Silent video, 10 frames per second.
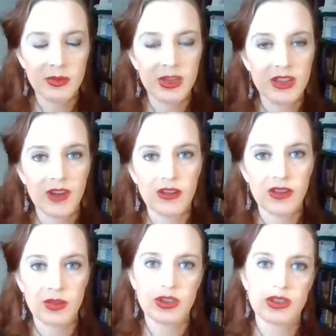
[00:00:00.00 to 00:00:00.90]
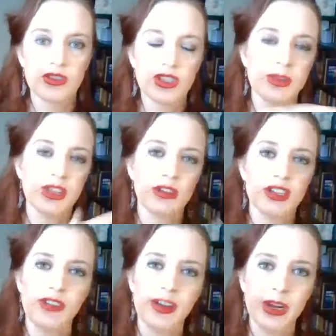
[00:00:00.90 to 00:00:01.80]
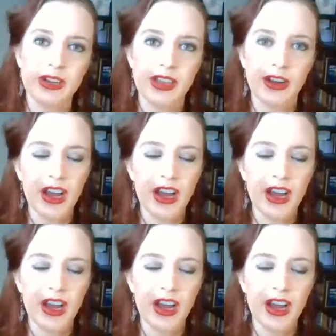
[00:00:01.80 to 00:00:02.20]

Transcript: to be the father of the person who's going to be the greatest vampire slayer